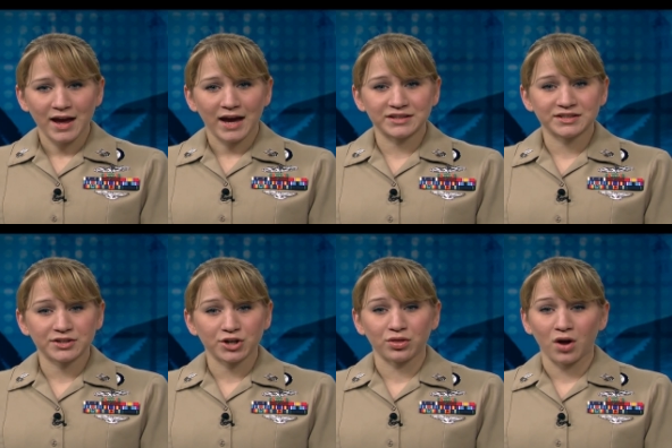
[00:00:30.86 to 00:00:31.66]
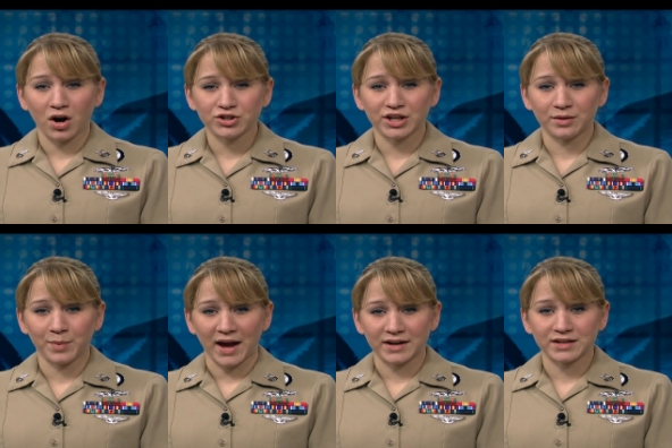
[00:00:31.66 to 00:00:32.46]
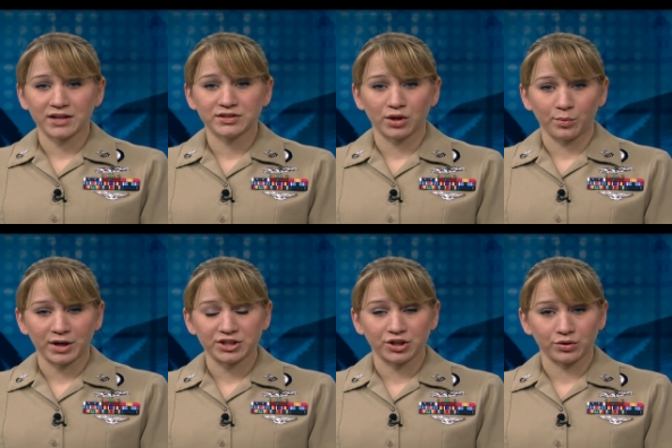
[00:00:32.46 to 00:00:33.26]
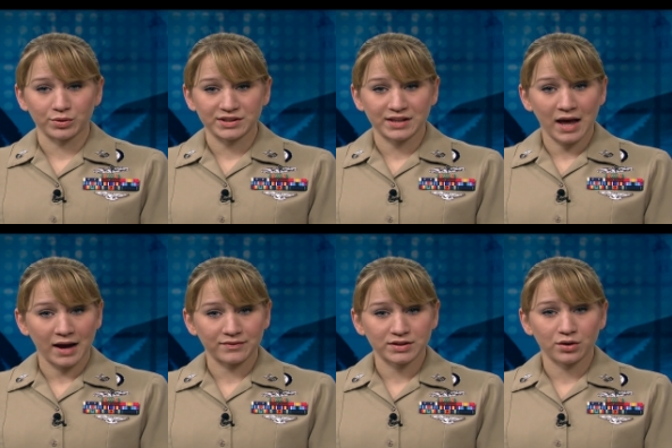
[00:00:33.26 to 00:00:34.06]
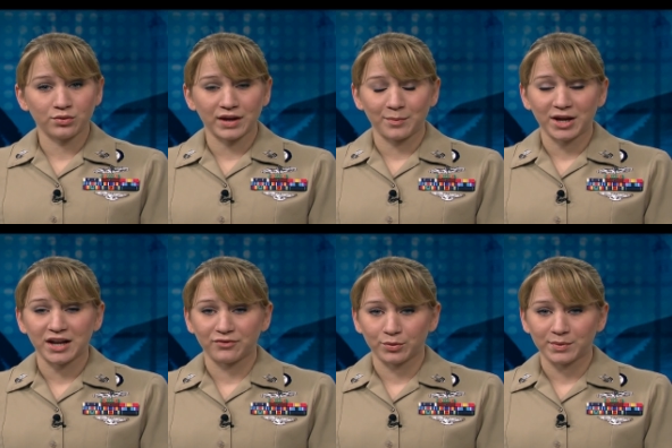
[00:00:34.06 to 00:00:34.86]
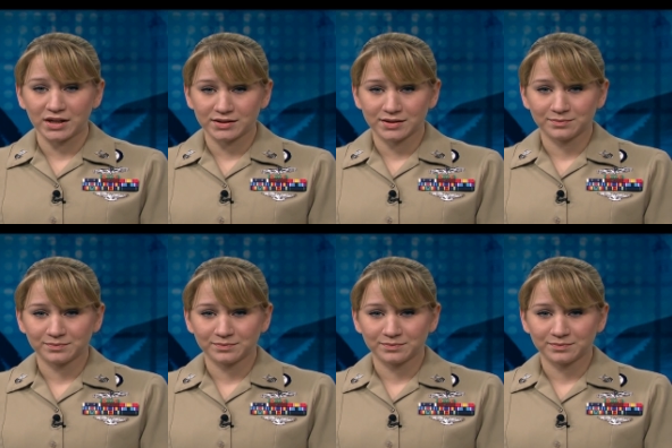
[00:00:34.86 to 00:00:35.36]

had such a large impact on so many children's lives who they may never meet.